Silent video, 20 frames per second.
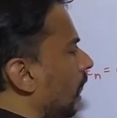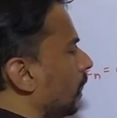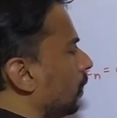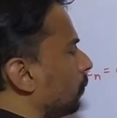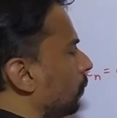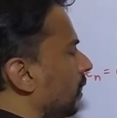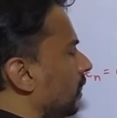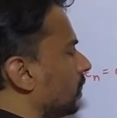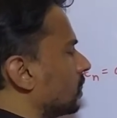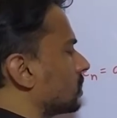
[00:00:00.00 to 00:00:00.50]

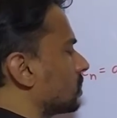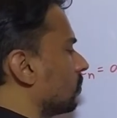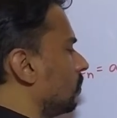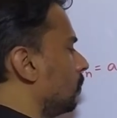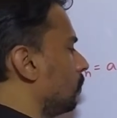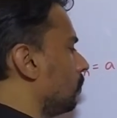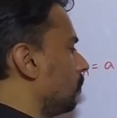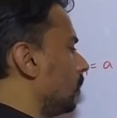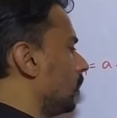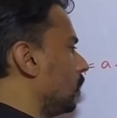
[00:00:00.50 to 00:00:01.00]
and minus
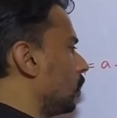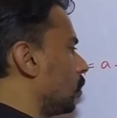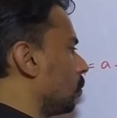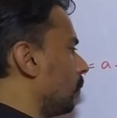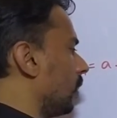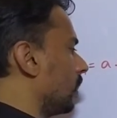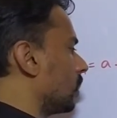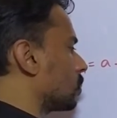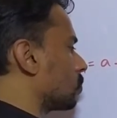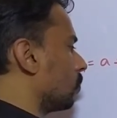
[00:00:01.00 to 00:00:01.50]
7
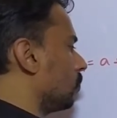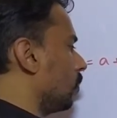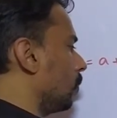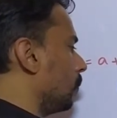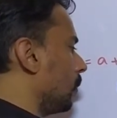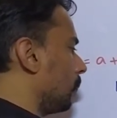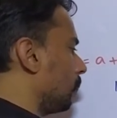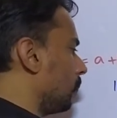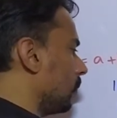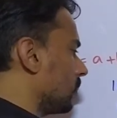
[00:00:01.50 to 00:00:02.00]
into minus 1
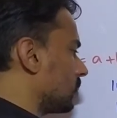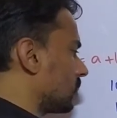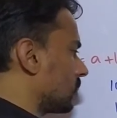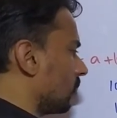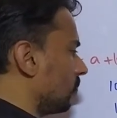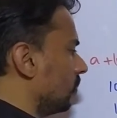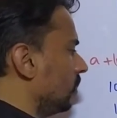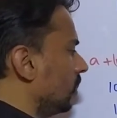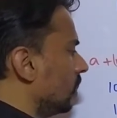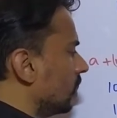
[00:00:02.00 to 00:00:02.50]
will be plus
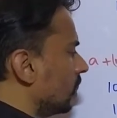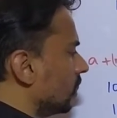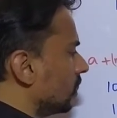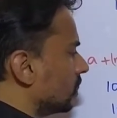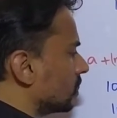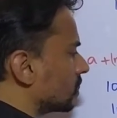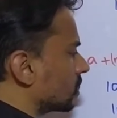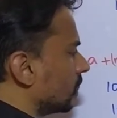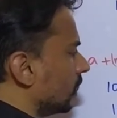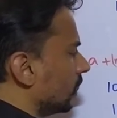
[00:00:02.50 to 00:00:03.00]
7
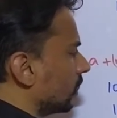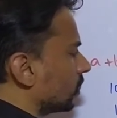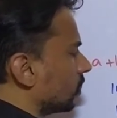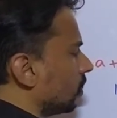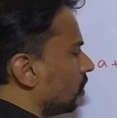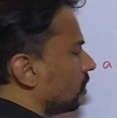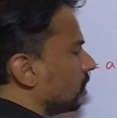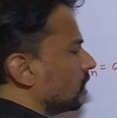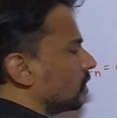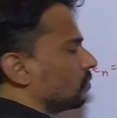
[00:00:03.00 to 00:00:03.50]
is greater
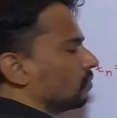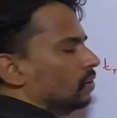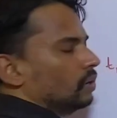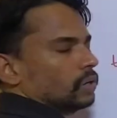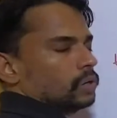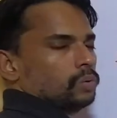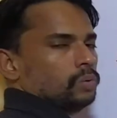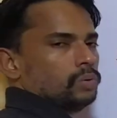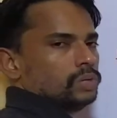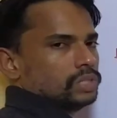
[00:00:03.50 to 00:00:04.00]
than or
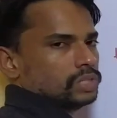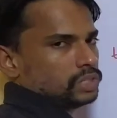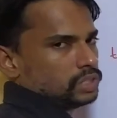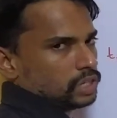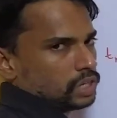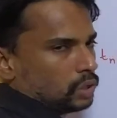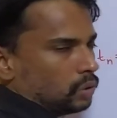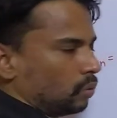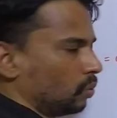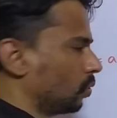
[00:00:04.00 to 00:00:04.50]
equal to
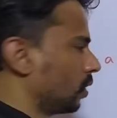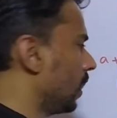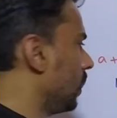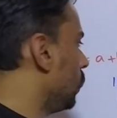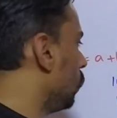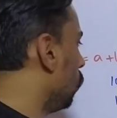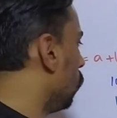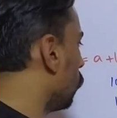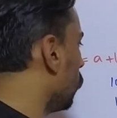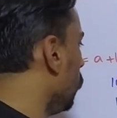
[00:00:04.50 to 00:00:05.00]
0,
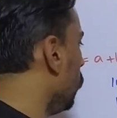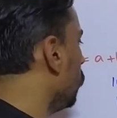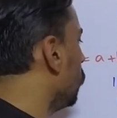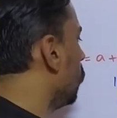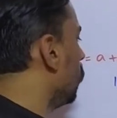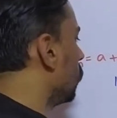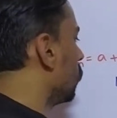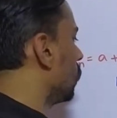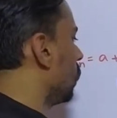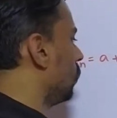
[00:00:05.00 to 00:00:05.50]
right?
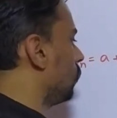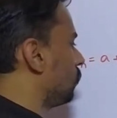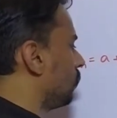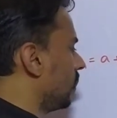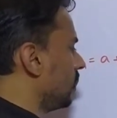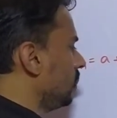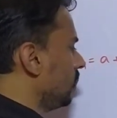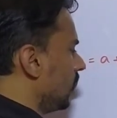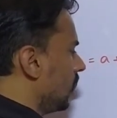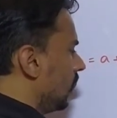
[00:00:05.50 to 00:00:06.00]
Okay, yeah,
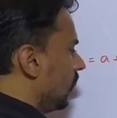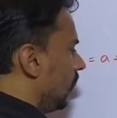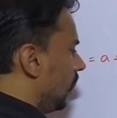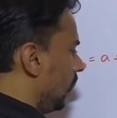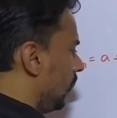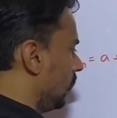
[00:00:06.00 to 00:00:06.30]
fine.